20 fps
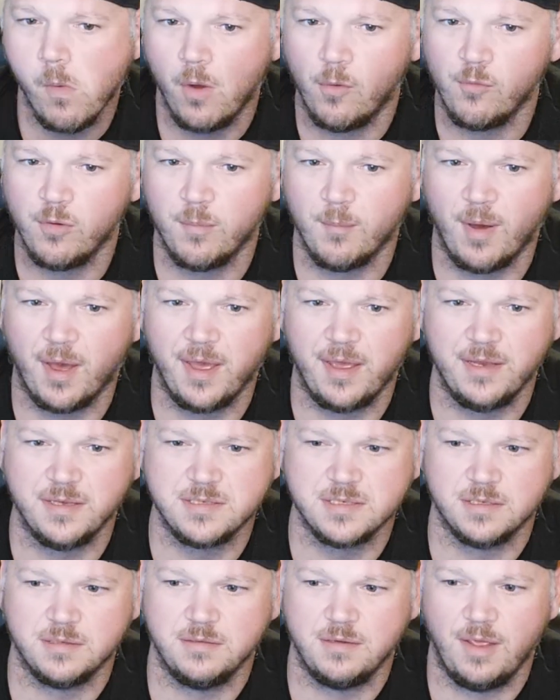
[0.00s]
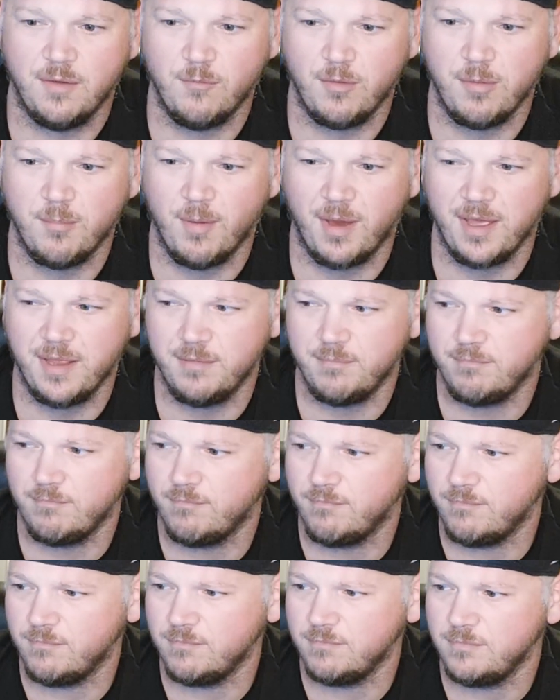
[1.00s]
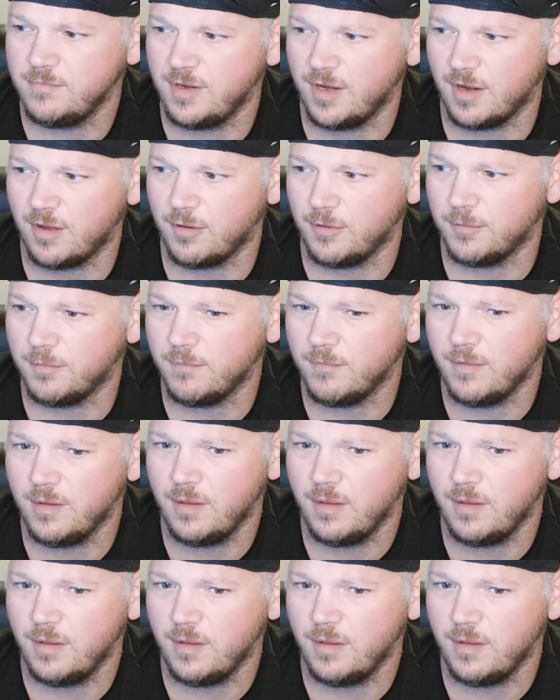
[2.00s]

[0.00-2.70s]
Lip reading: We might and you know